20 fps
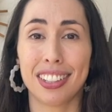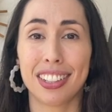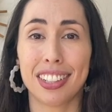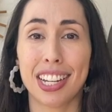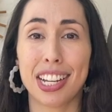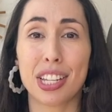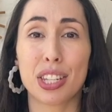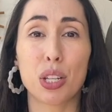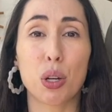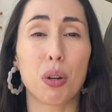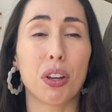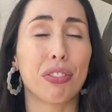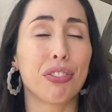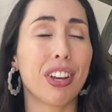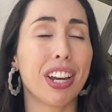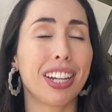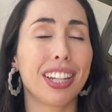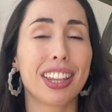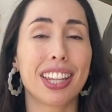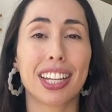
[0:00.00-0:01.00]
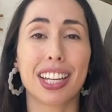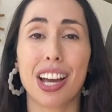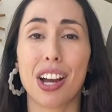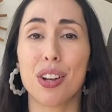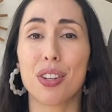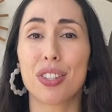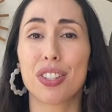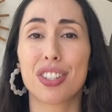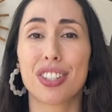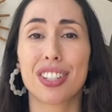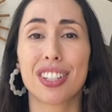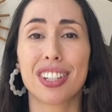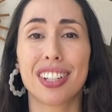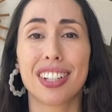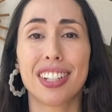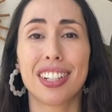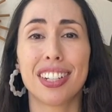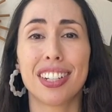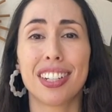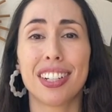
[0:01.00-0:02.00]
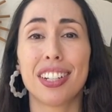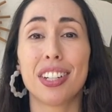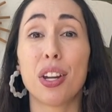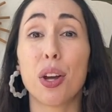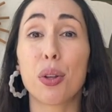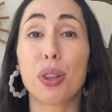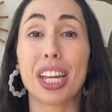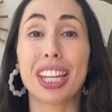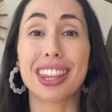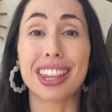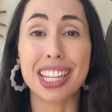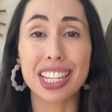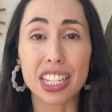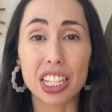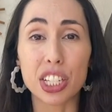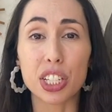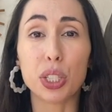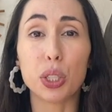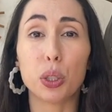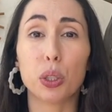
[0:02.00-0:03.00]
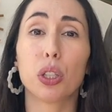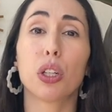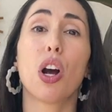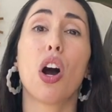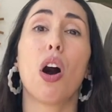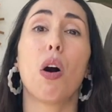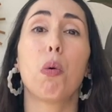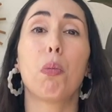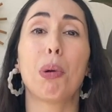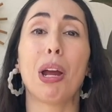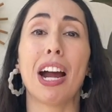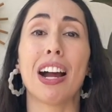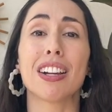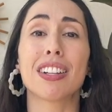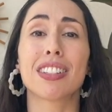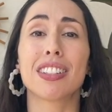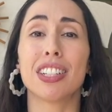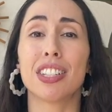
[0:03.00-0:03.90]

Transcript: And so if anything else, know that this is your hall pass.